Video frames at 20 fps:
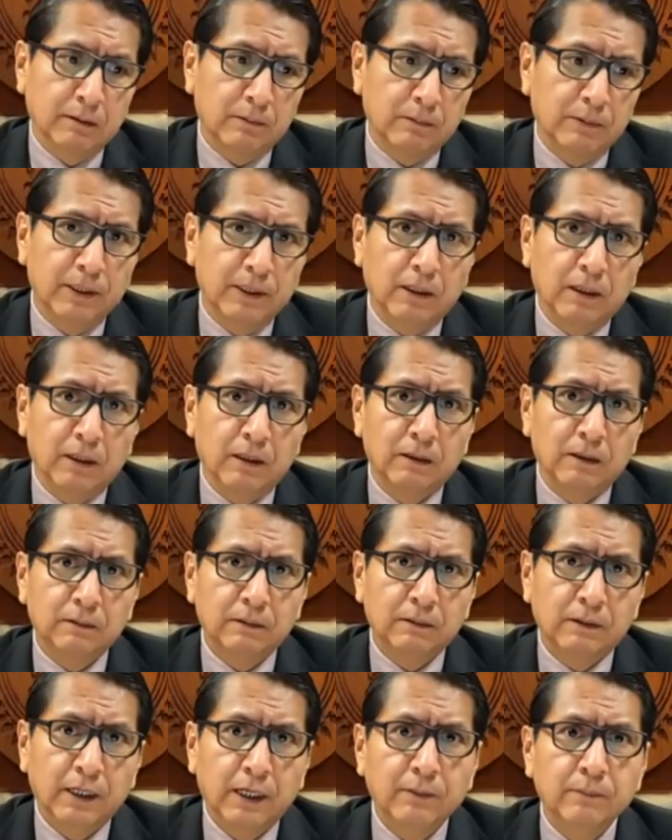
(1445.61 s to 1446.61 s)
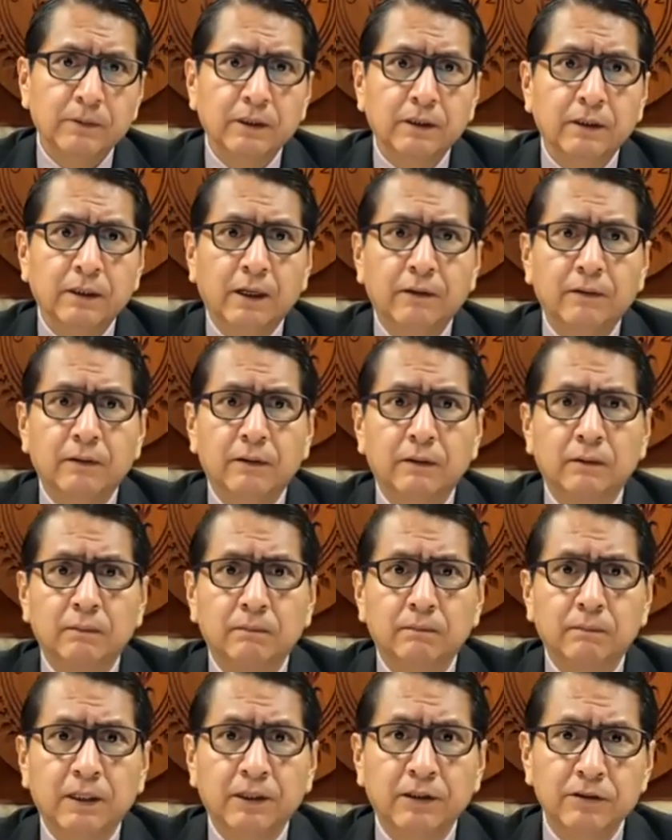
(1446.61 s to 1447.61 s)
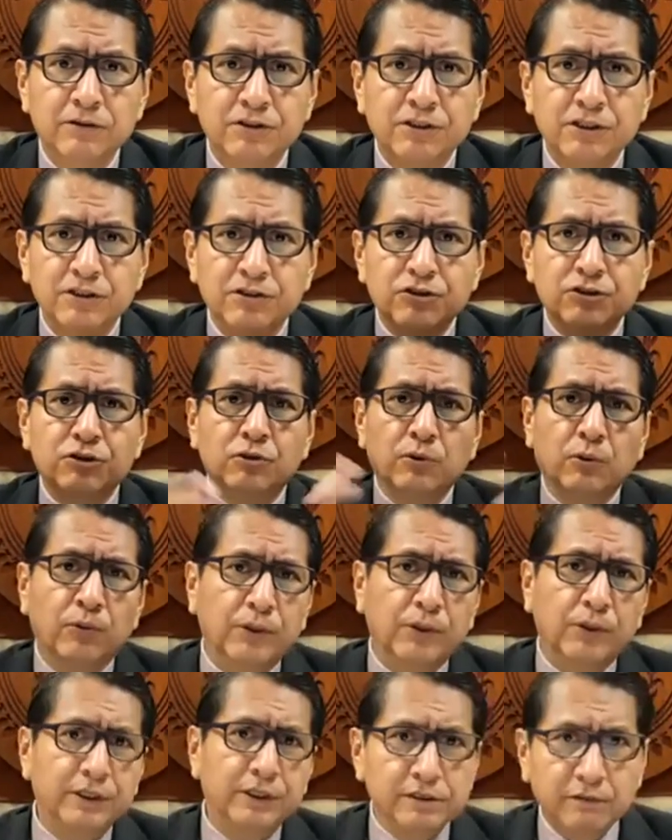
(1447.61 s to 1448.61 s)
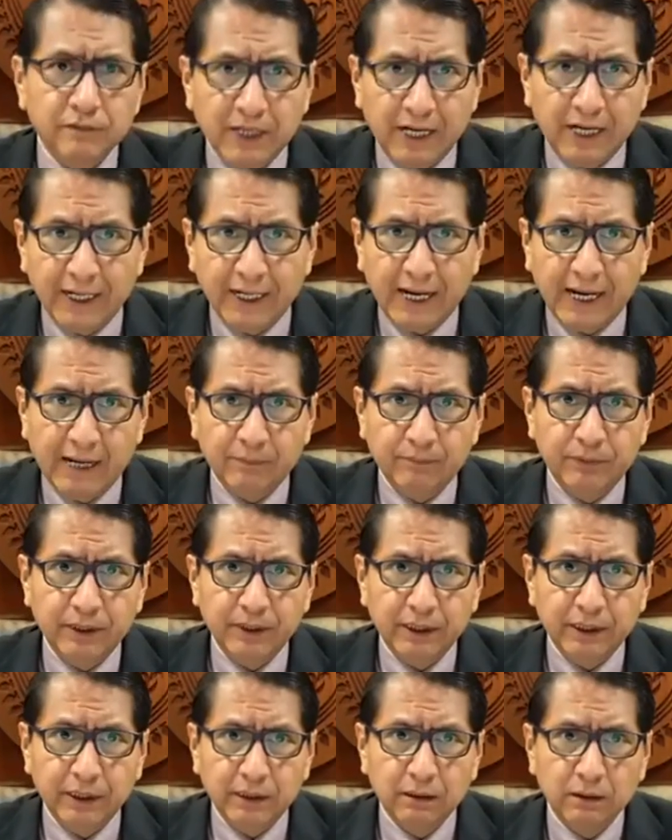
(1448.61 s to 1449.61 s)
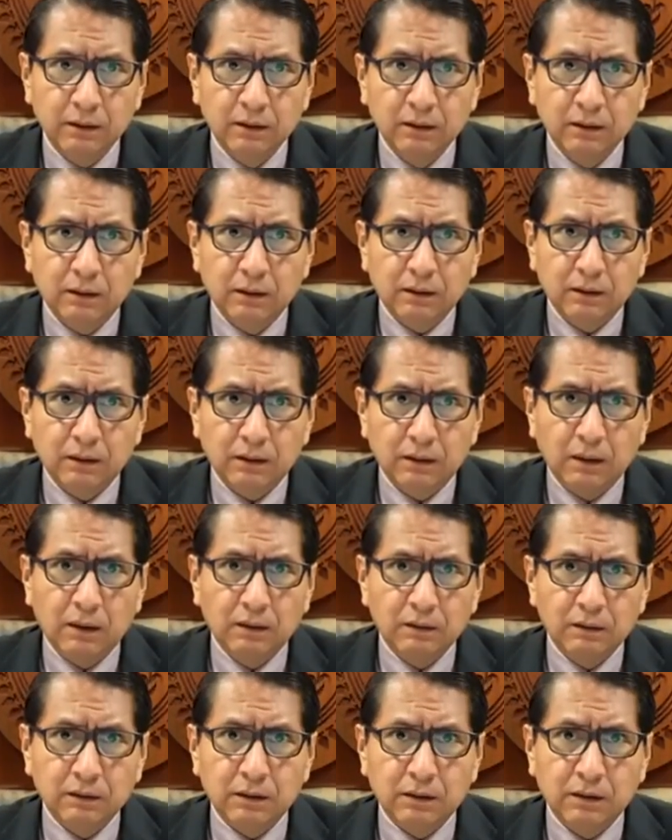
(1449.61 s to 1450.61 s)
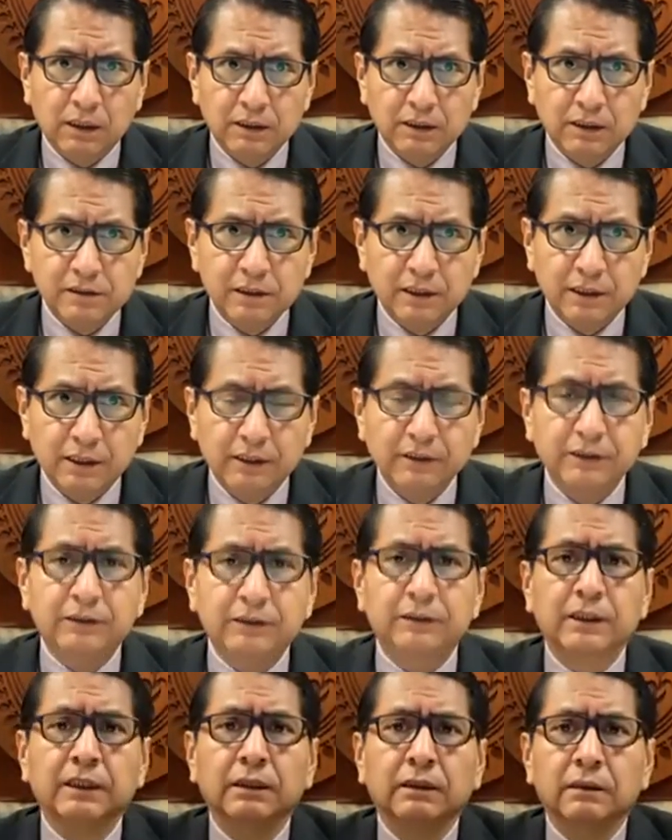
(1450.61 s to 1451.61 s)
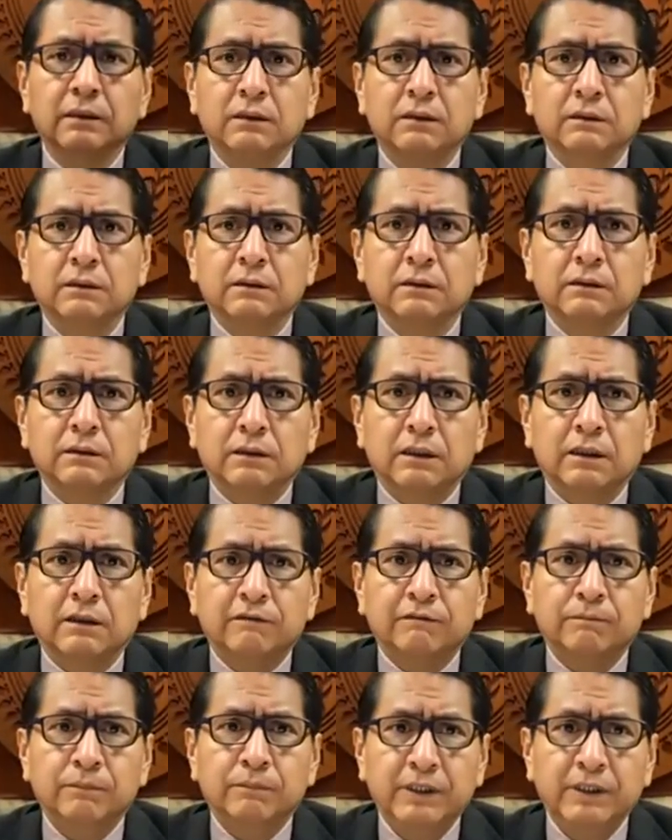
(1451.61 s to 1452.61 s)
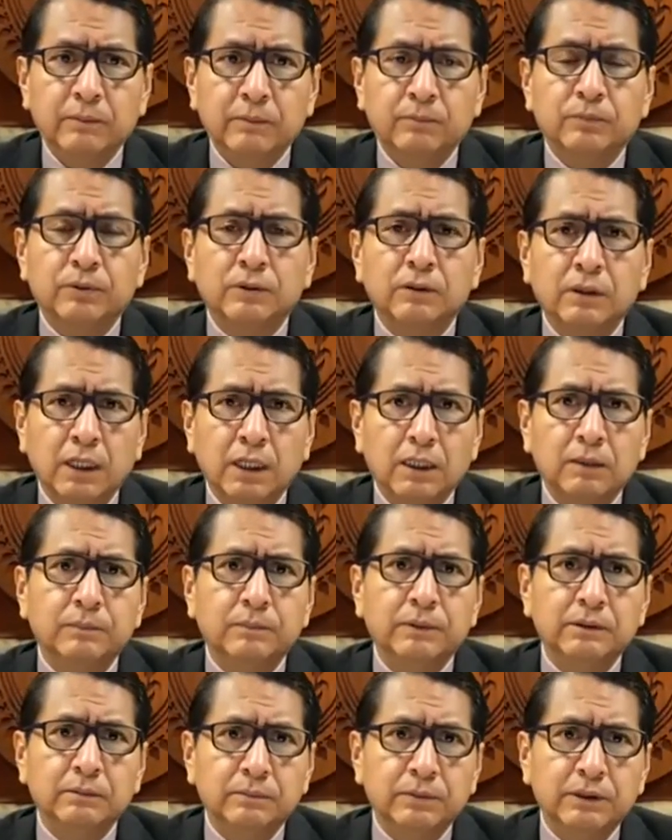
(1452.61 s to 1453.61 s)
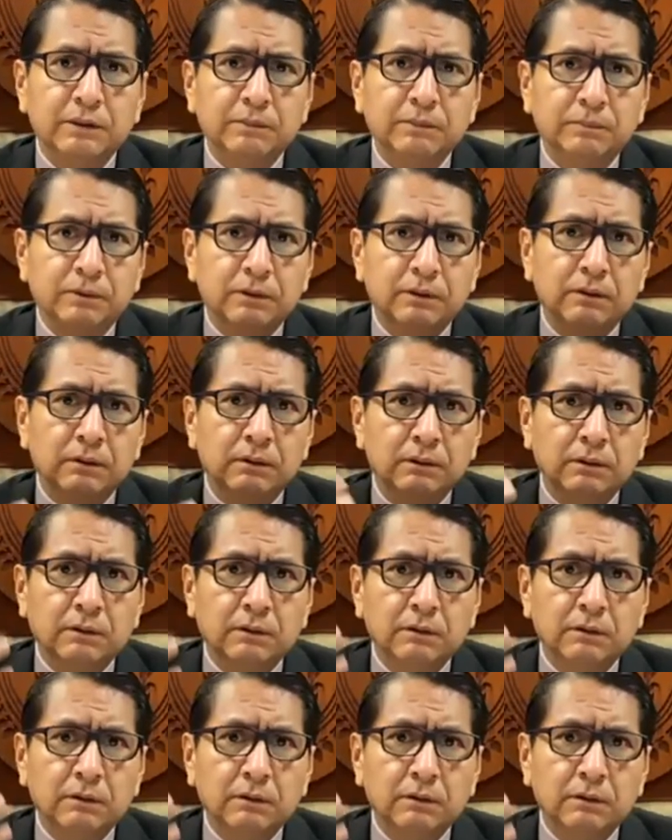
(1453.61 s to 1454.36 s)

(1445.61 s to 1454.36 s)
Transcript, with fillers: We all came together and you see stories of that happening all across the country of people helping people.